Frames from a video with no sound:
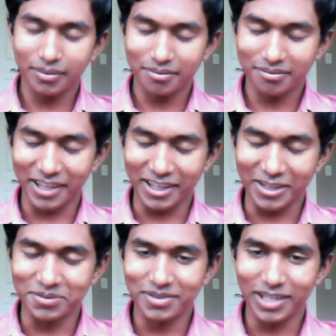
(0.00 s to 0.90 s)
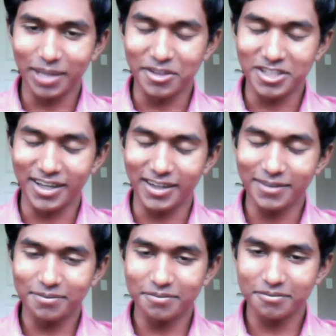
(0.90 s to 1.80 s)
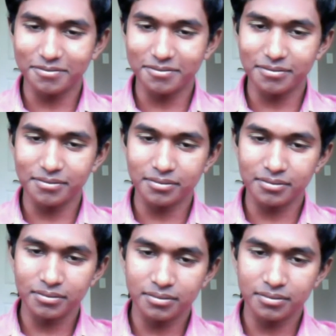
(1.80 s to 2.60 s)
Thank you. I appreciate it.